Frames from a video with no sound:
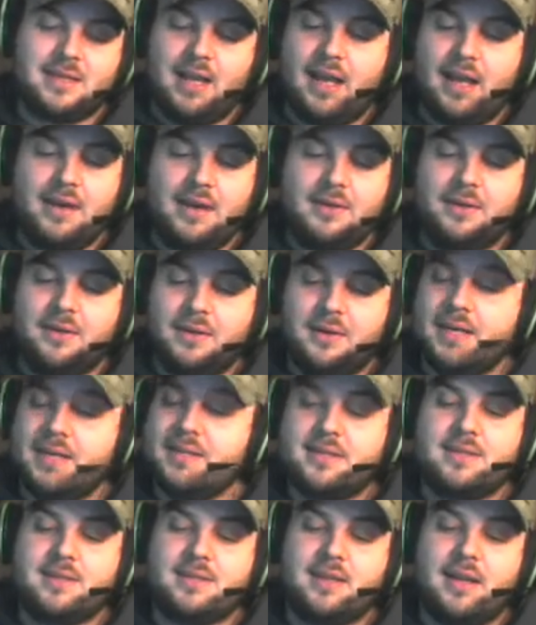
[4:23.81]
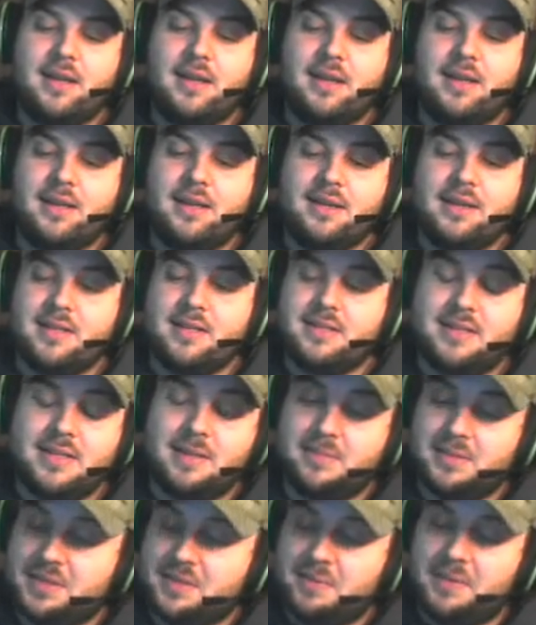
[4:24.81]
don't know, it
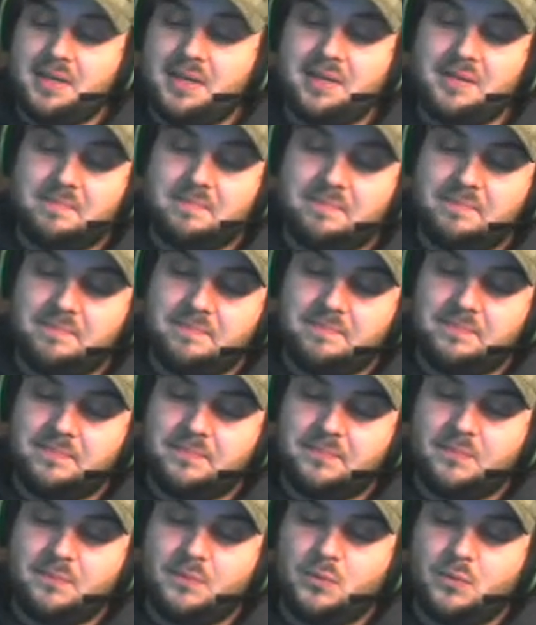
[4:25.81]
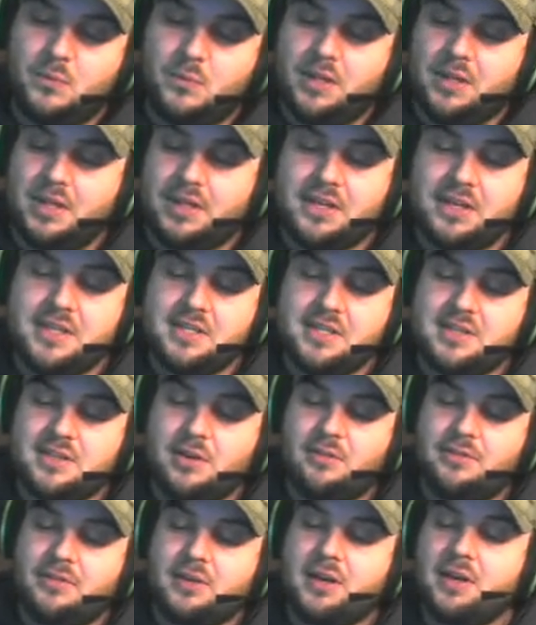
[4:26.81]
seems to be really good
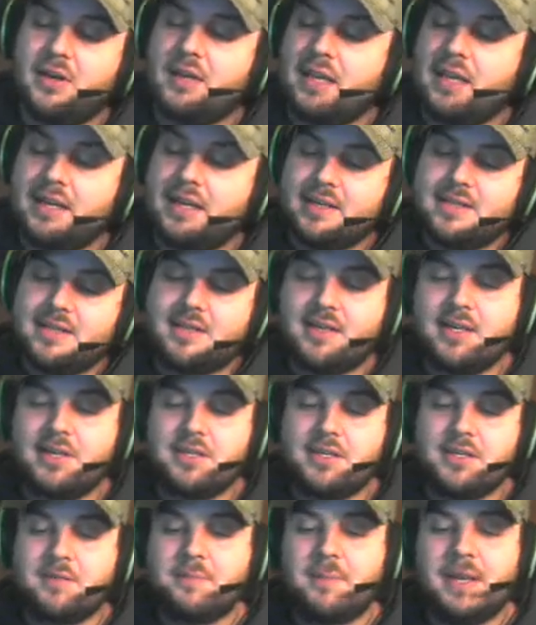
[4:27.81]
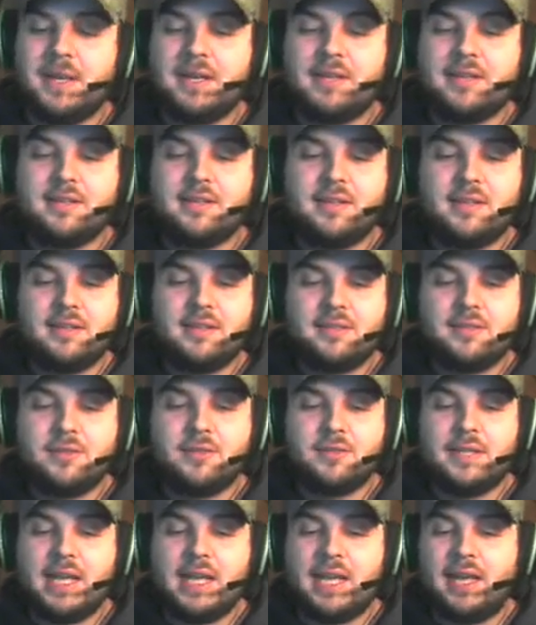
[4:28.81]
so far. Like I said, I just made it
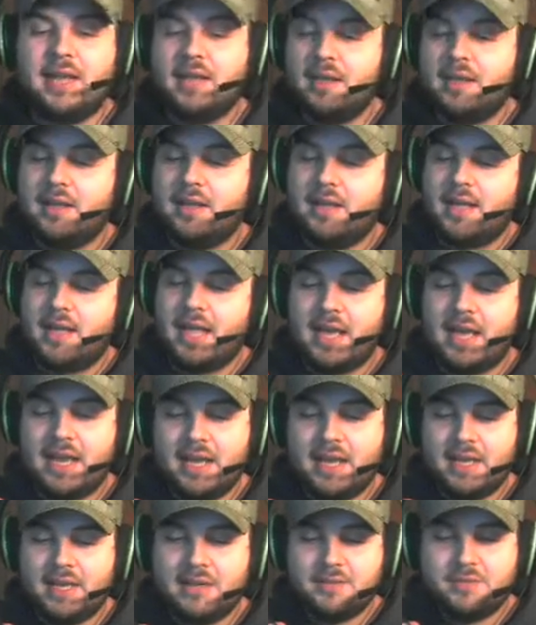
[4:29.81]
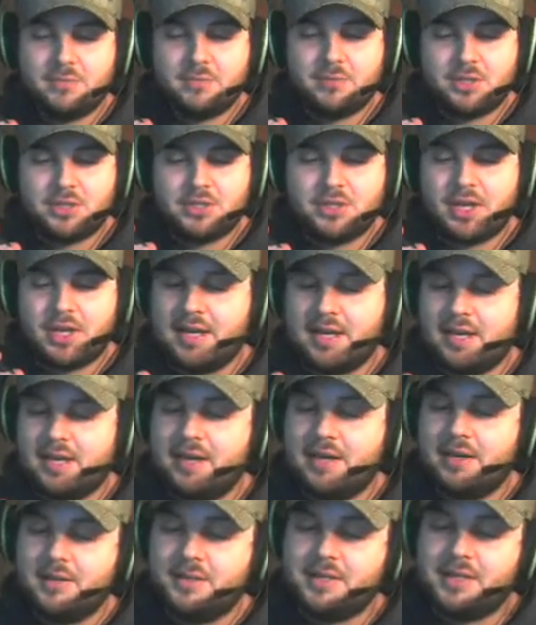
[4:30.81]
today and was trying
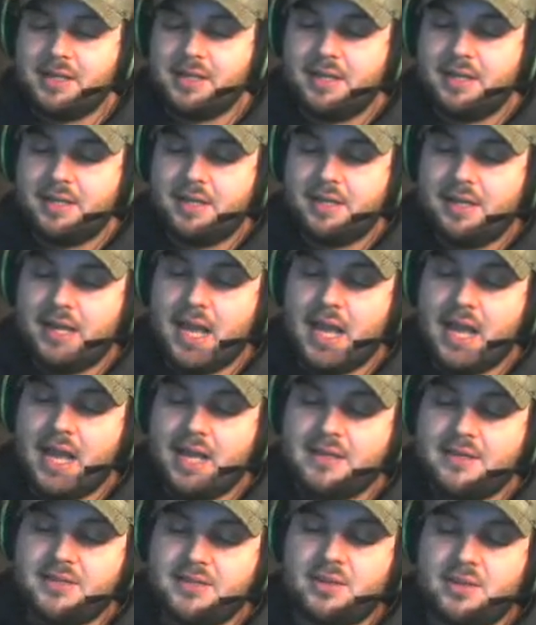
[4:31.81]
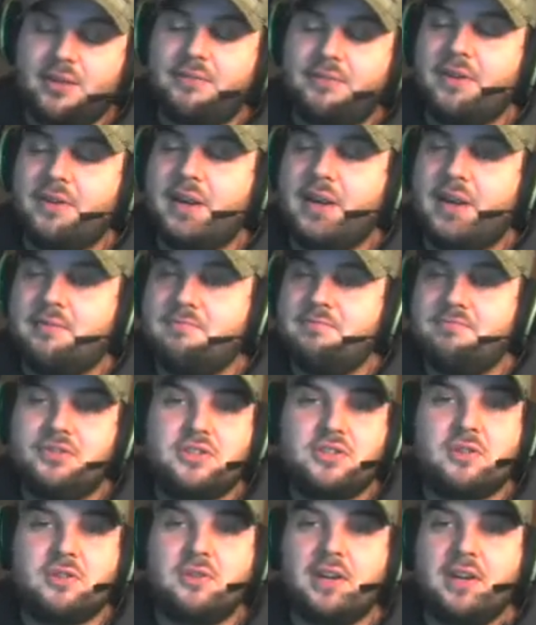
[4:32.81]
it out, and so far,
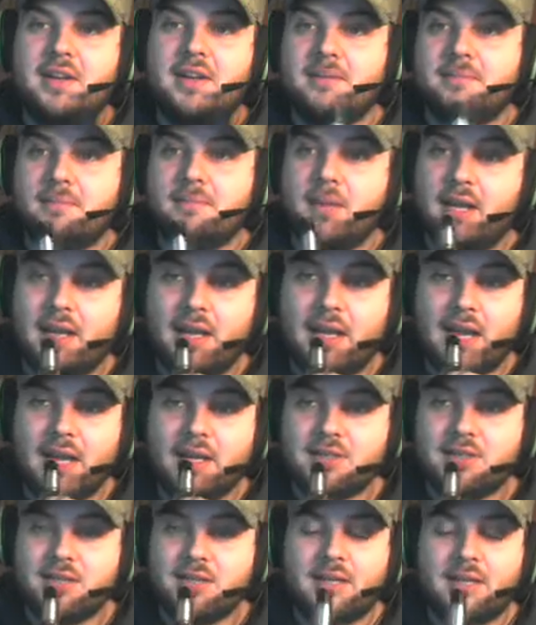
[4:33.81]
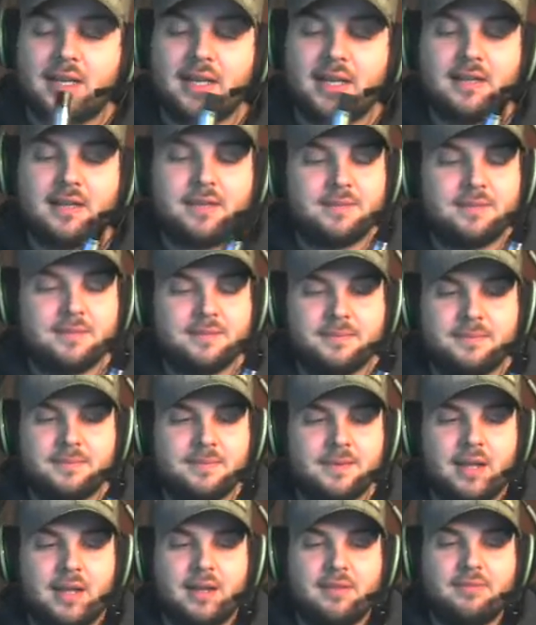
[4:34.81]
so good. I actually like
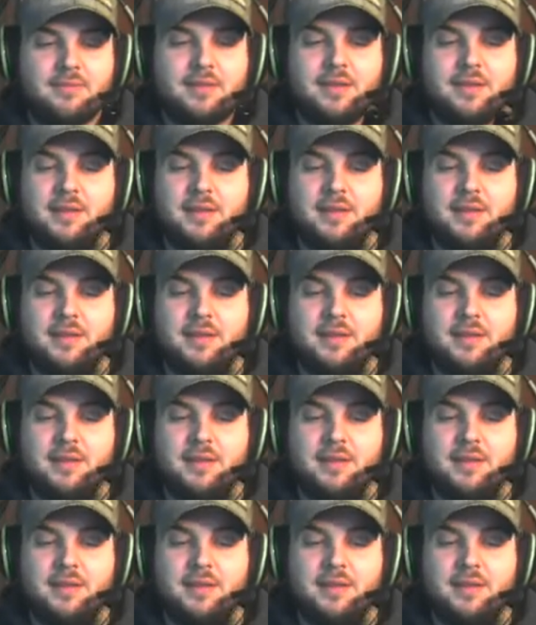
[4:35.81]
every